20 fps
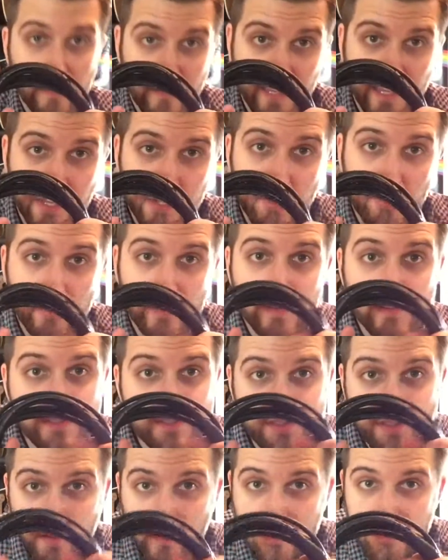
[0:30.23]
Here
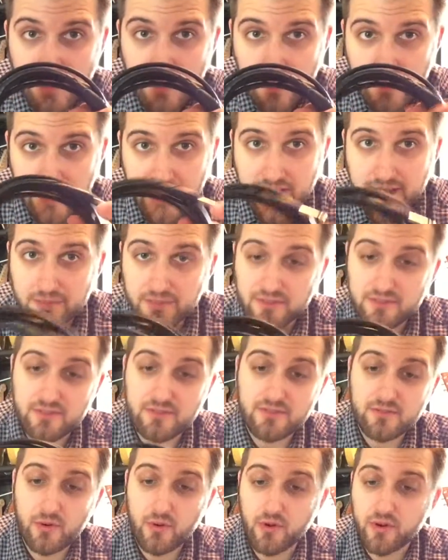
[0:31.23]
is your guitar
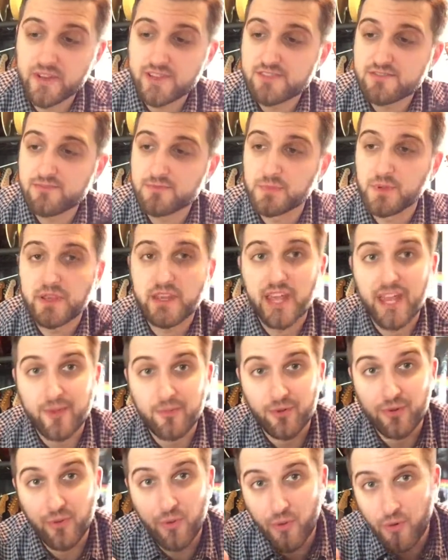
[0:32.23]
cable, or instrument
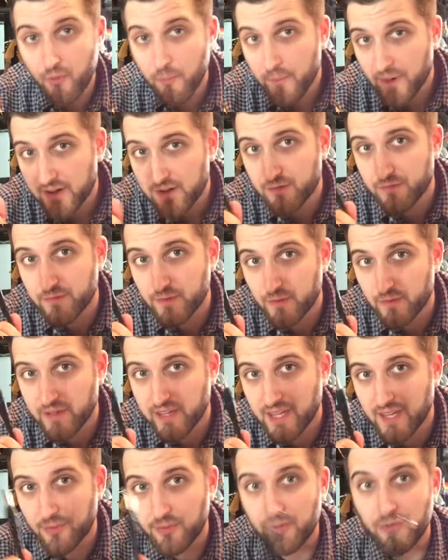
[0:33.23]
cable, or microphone
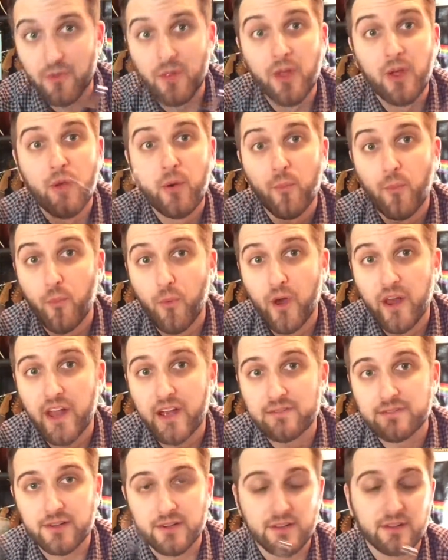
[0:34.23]
cable,
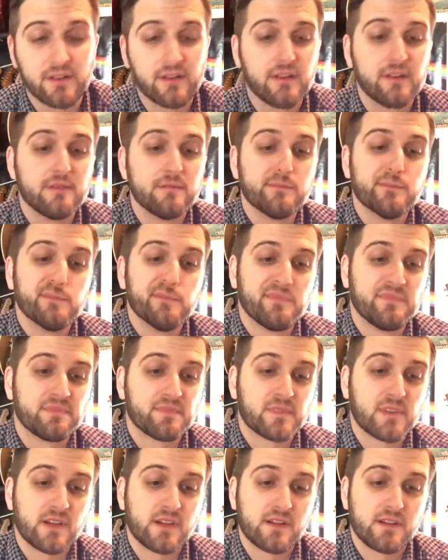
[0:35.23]
whatever.
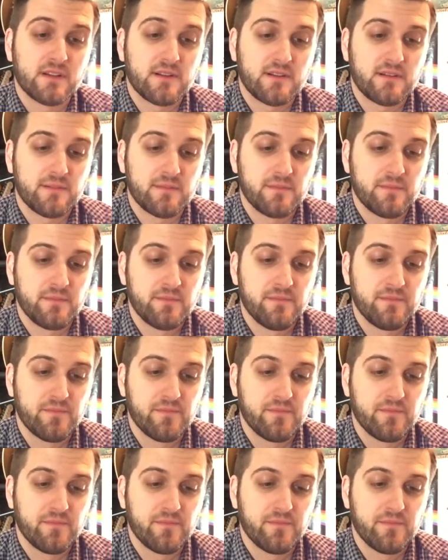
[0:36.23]
You